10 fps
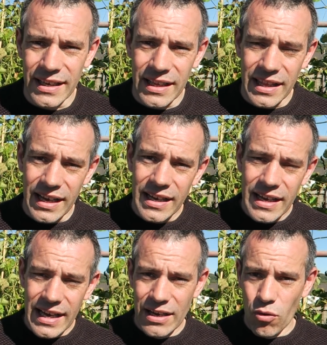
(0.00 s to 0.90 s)
like that,
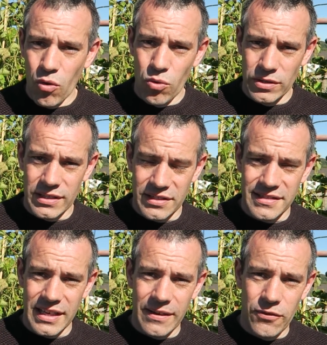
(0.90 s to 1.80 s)
in order to
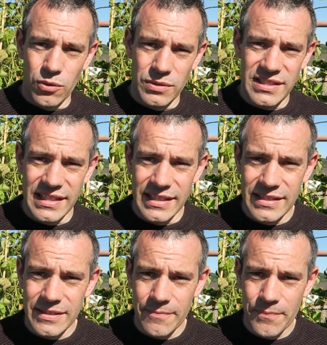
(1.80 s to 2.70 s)
save those
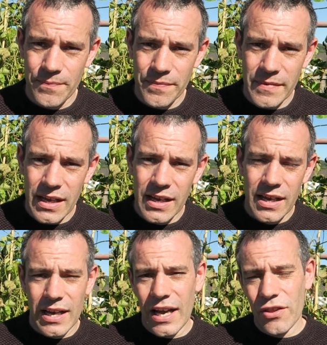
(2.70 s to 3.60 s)
seeds.
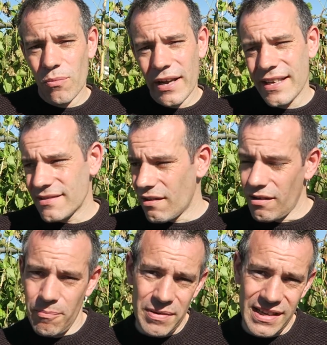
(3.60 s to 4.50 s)
Other ways
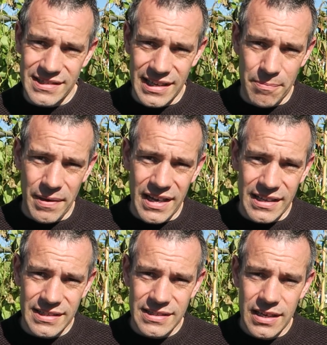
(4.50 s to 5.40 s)
are plastic
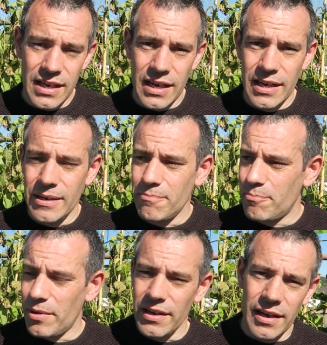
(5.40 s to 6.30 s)
bags, um,
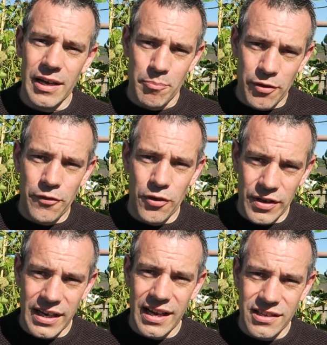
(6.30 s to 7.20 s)
but I prefer
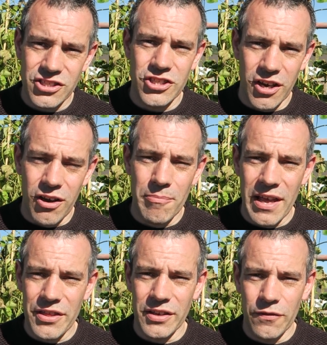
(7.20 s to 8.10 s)
the glass jar
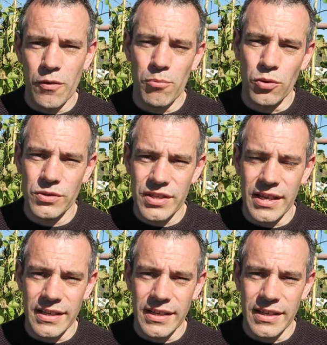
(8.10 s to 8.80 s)
method for most